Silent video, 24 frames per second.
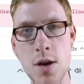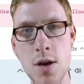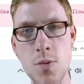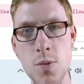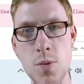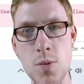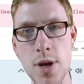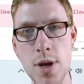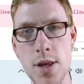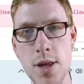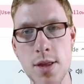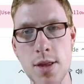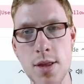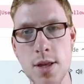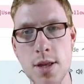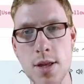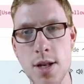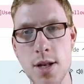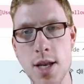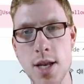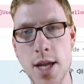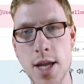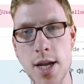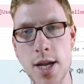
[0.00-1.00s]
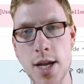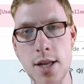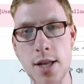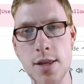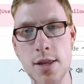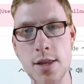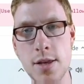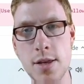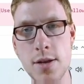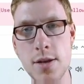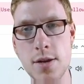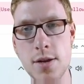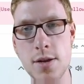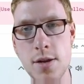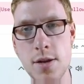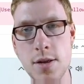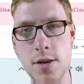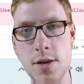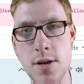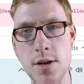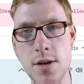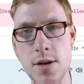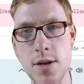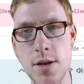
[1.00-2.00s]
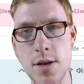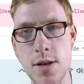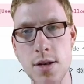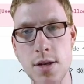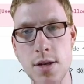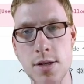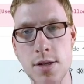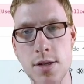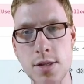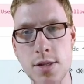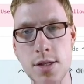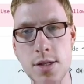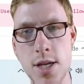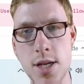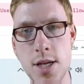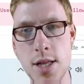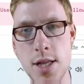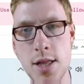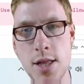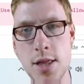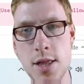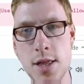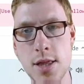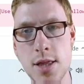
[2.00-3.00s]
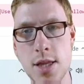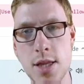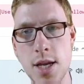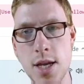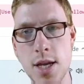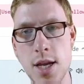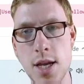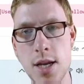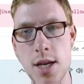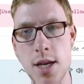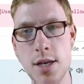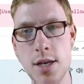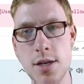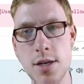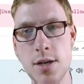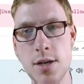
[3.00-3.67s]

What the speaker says: We select the sell date,